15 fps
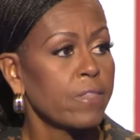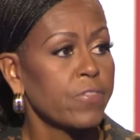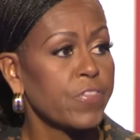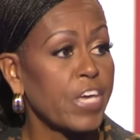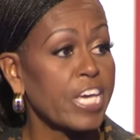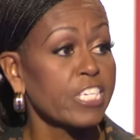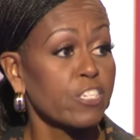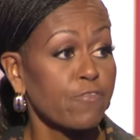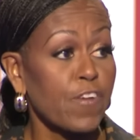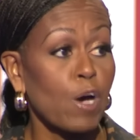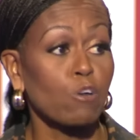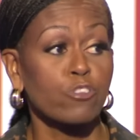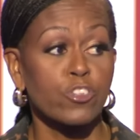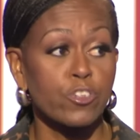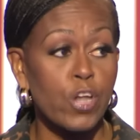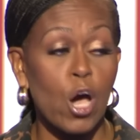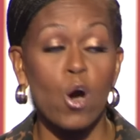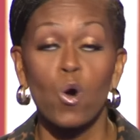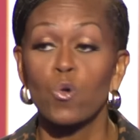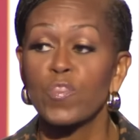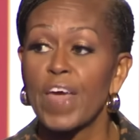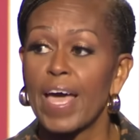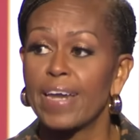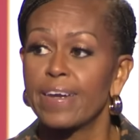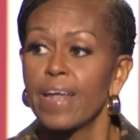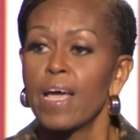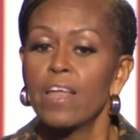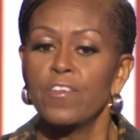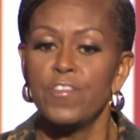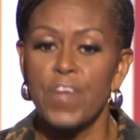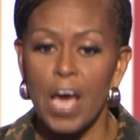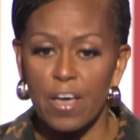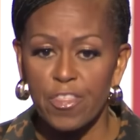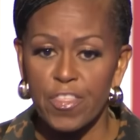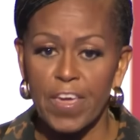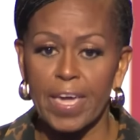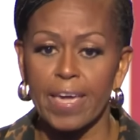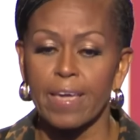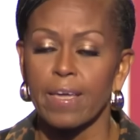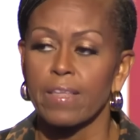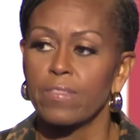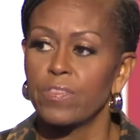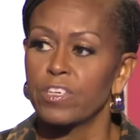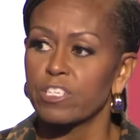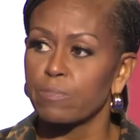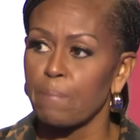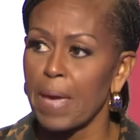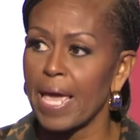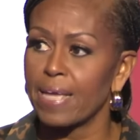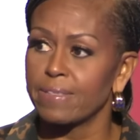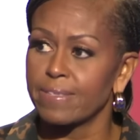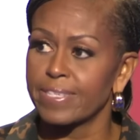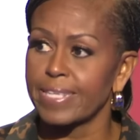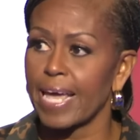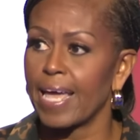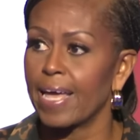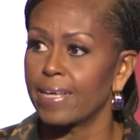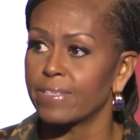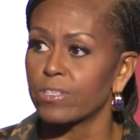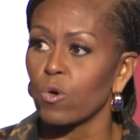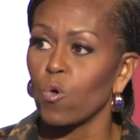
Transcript: These folks know that nothing this man says